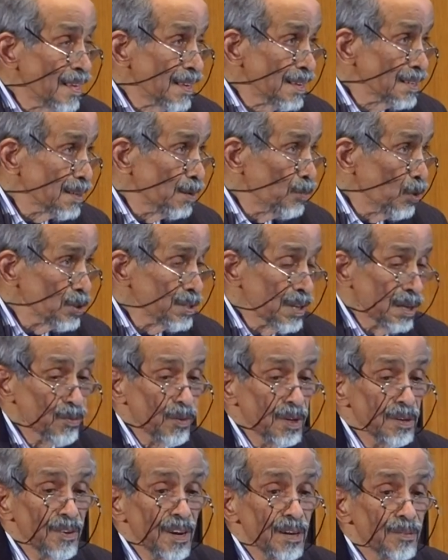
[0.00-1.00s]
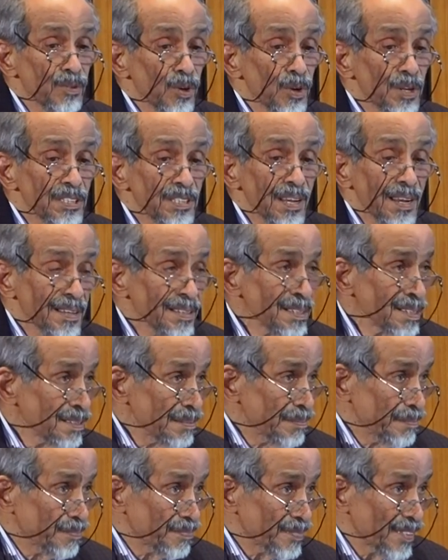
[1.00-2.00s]
Is there more than one way of doing science?
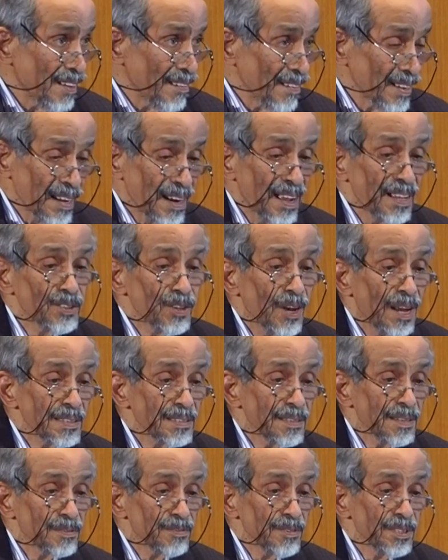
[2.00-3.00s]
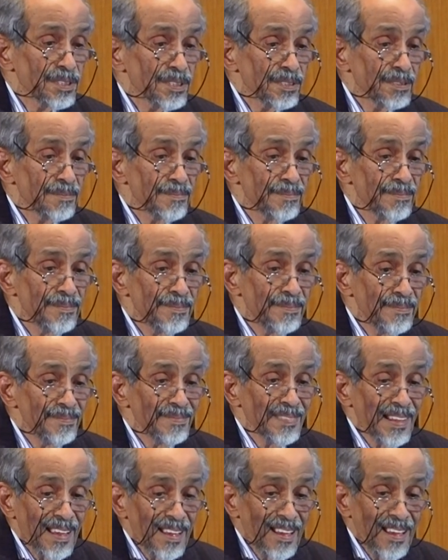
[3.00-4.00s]
We can also ask that question.
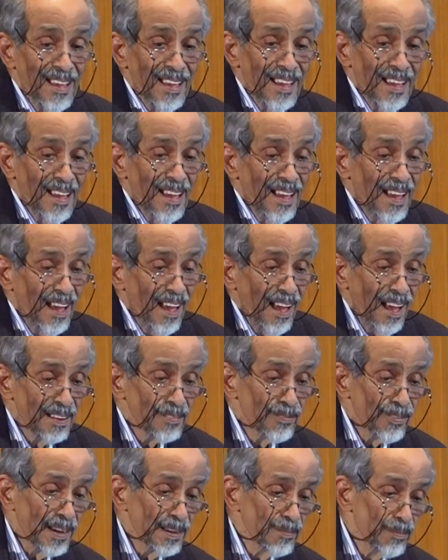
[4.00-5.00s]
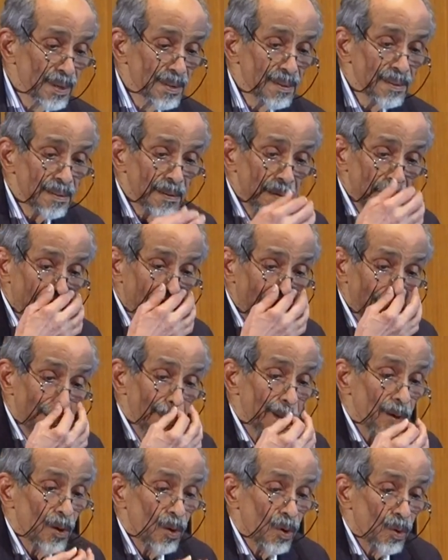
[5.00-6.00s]
And Feynman
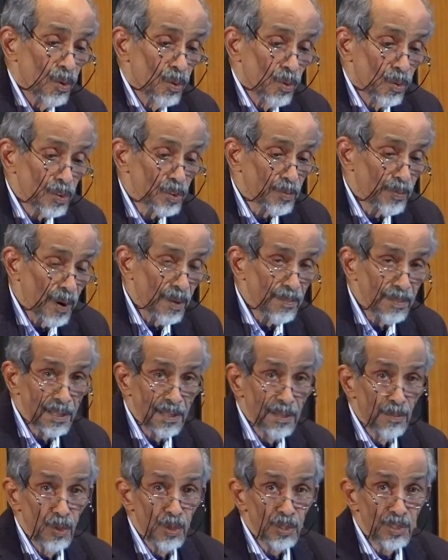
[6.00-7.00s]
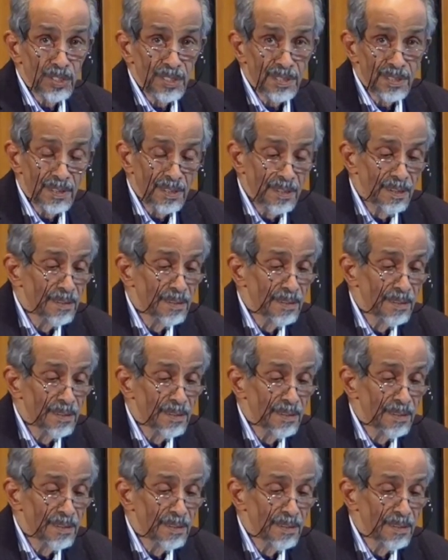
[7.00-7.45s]
was probably the most